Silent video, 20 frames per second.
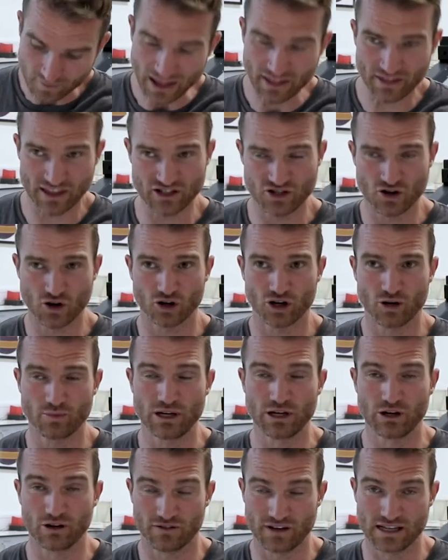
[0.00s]
there's not going to be
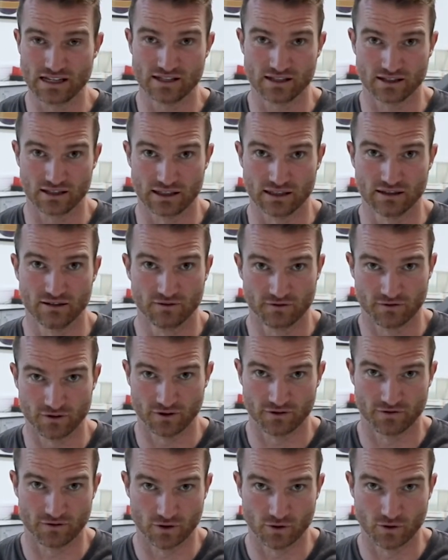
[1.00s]
enough insulin for the
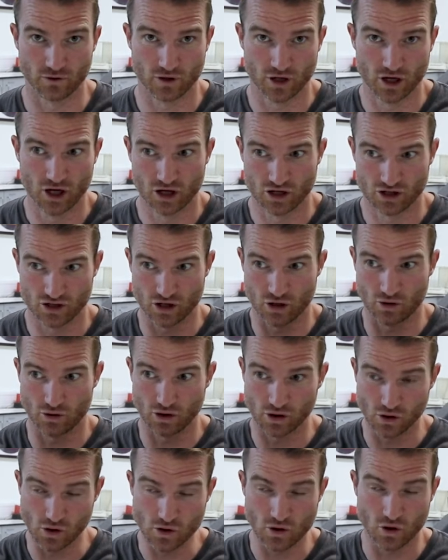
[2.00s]
food. So the
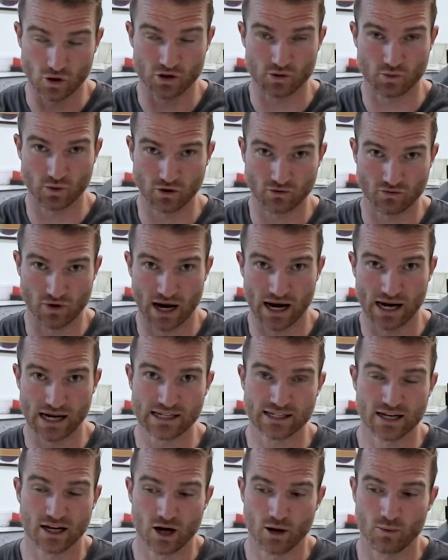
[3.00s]
glucose will
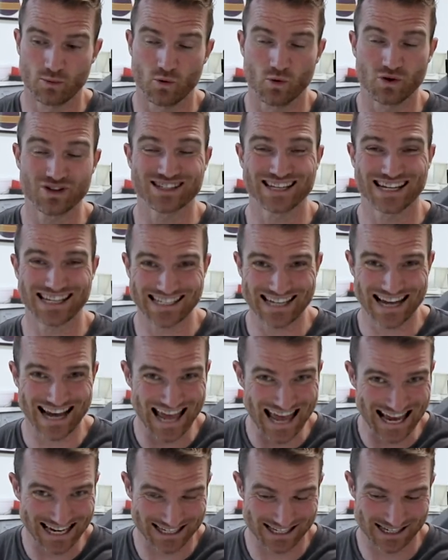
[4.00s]
rise, but once I start
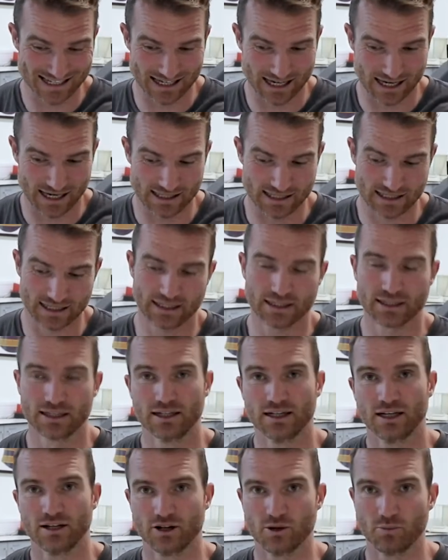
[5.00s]
exercising,
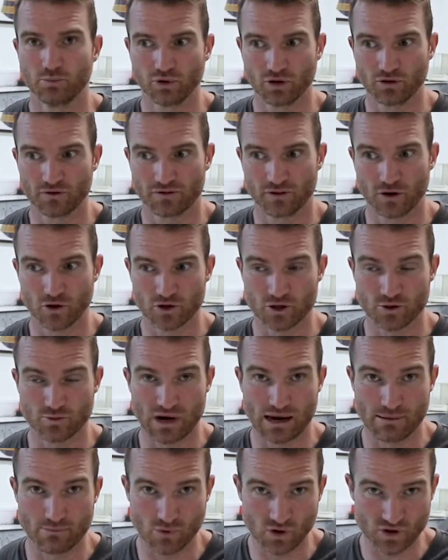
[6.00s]
the blood flow to
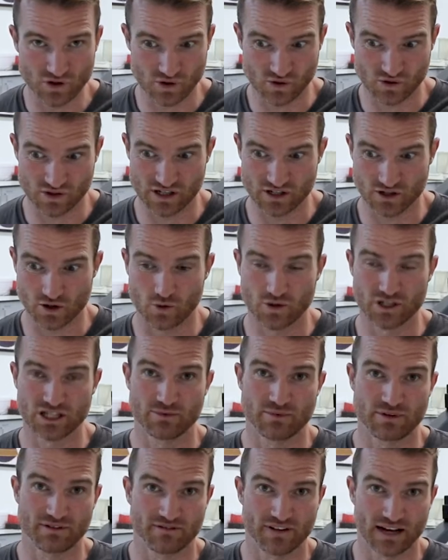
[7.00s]
my muscles is going to
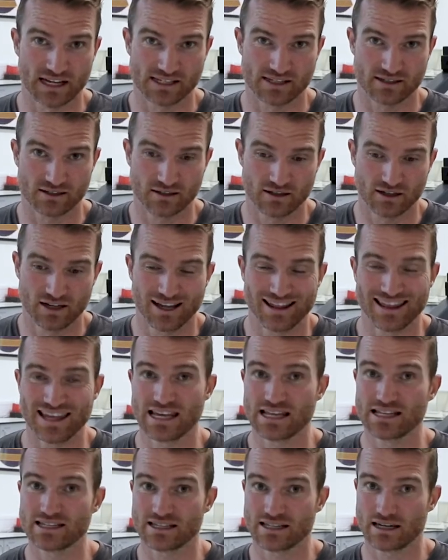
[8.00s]
be faster. The
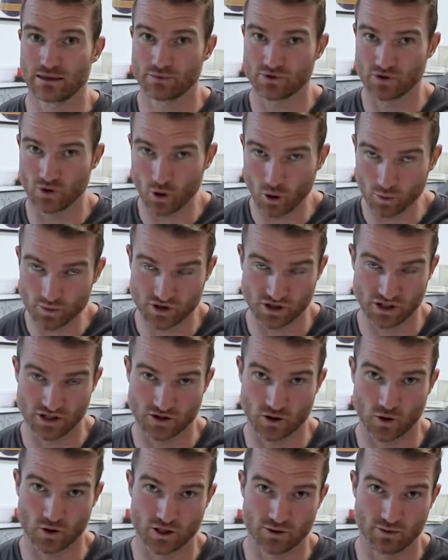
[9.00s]
insulin absorption is
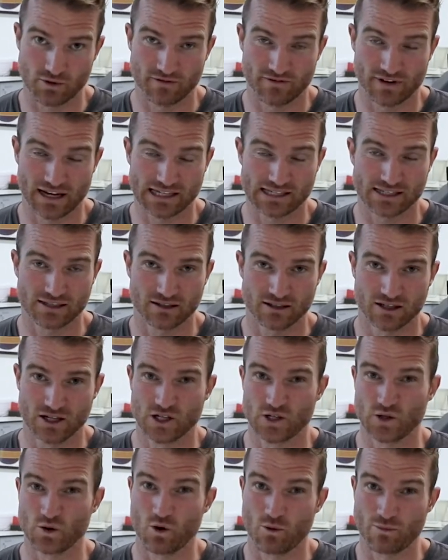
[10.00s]
going to be faster,
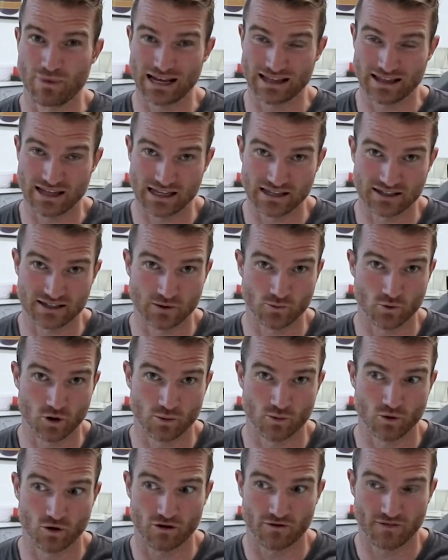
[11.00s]
so it will make the insulin work
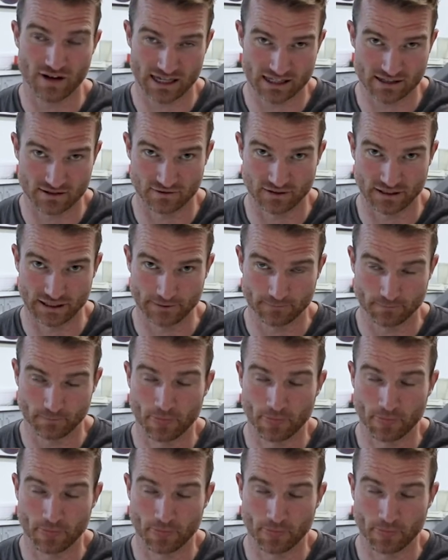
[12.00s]
more effectively.